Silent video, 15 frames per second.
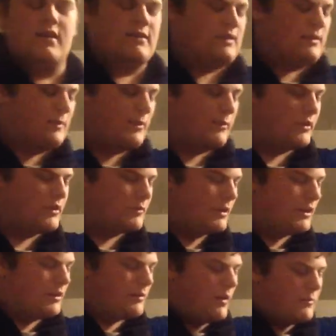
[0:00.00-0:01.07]
Tell me which
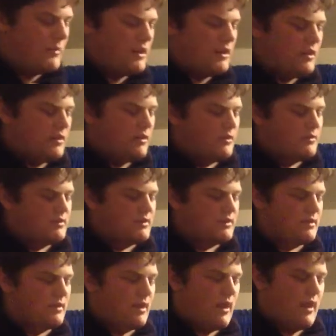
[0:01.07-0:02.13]
one you want me to use,
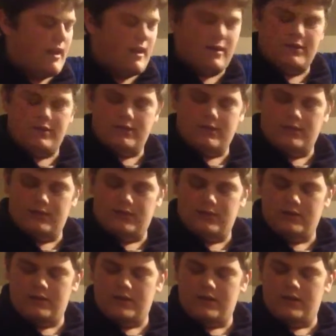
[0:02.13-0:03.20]
and
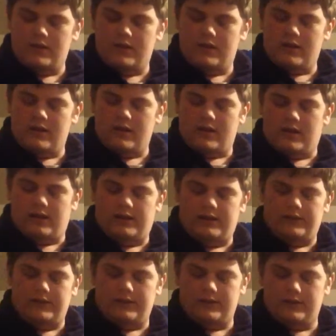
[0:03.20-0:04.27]

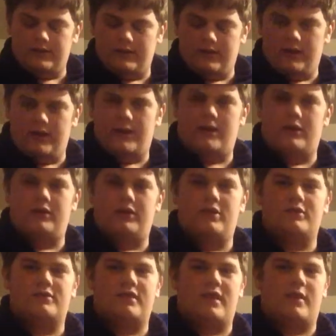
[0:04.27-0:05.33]
I'll
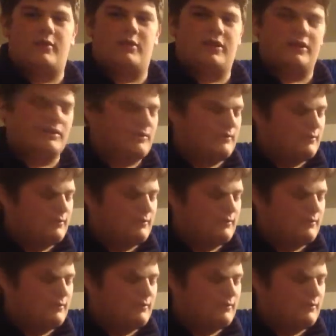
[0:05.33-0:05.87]
use that one.